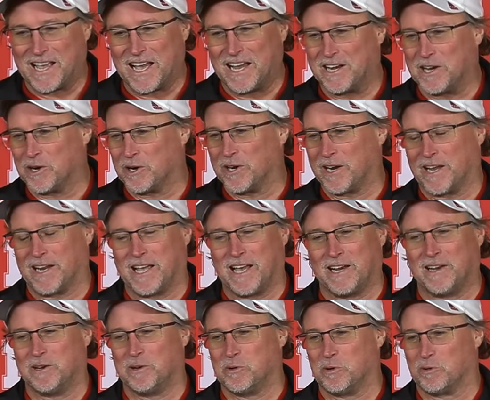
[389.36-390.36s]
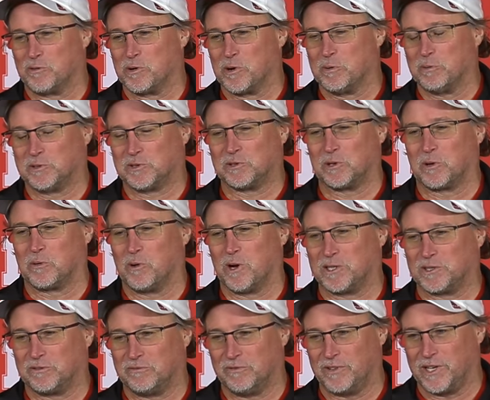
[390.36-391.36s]
got here and I got into a room and started
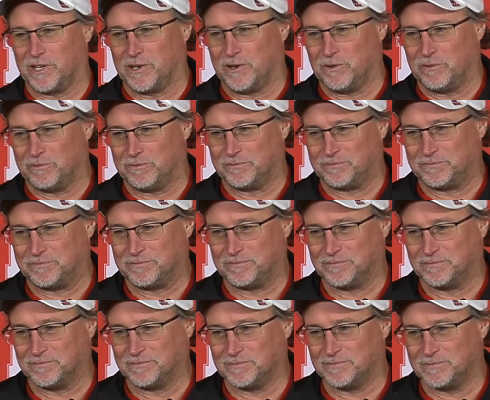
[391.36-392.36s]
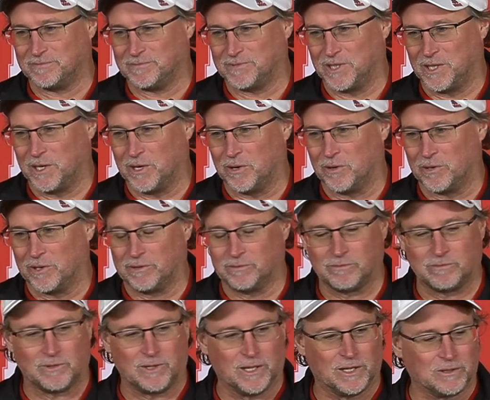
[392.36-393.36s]
watching video, you know,
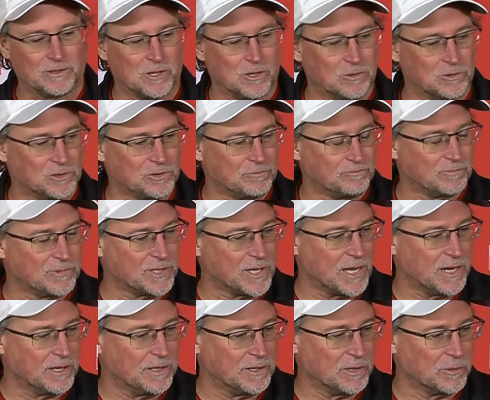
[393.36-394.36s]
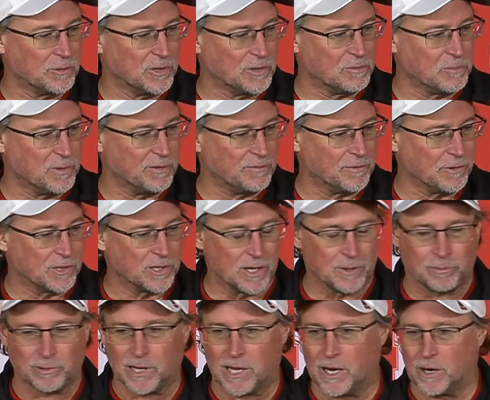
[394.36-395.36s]
and Coach sat in there with me for a
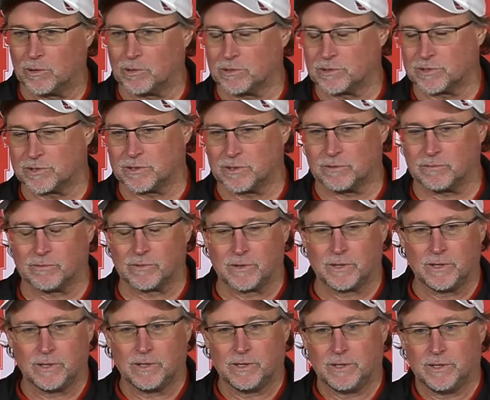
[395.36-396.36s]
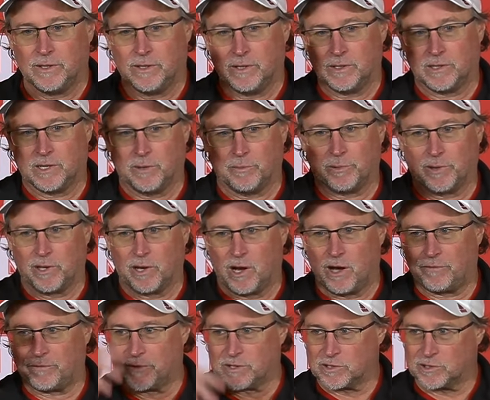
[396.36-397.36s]
couple hours, and a couple of the
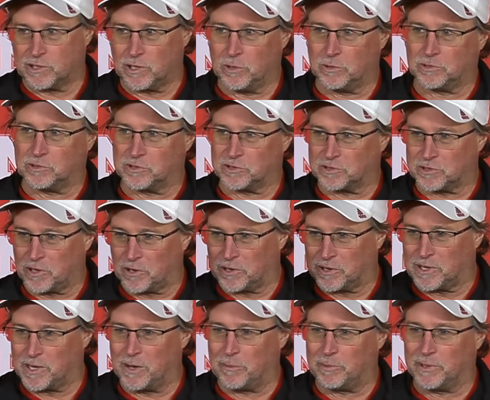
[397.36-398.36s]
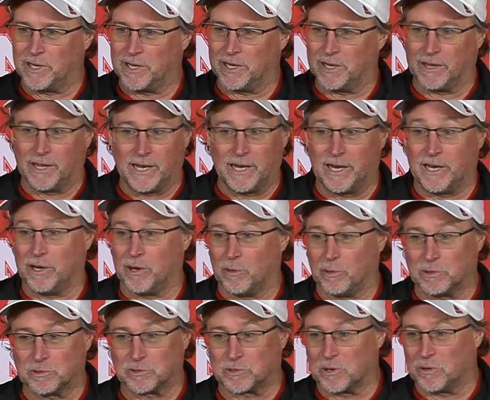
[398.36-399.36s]
offensive coaches started coming in. They didn't
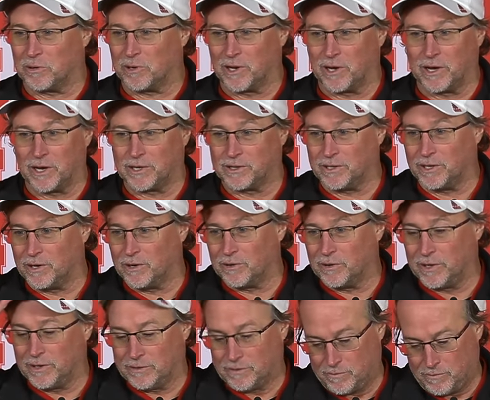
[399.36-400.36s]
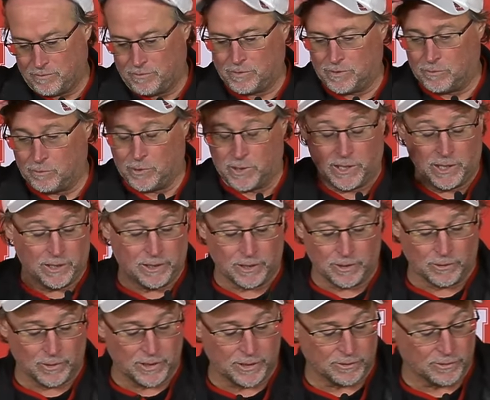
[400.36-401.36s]
know what was going on, you know, and we didn't
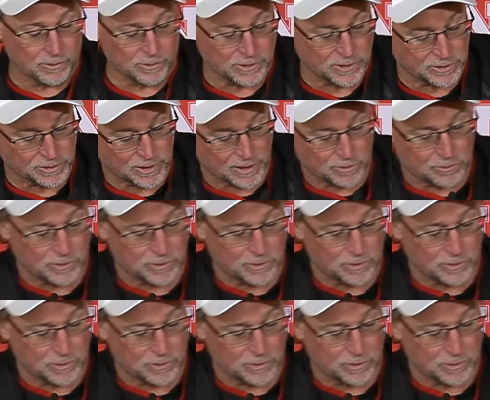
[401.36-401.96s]
know either. We're just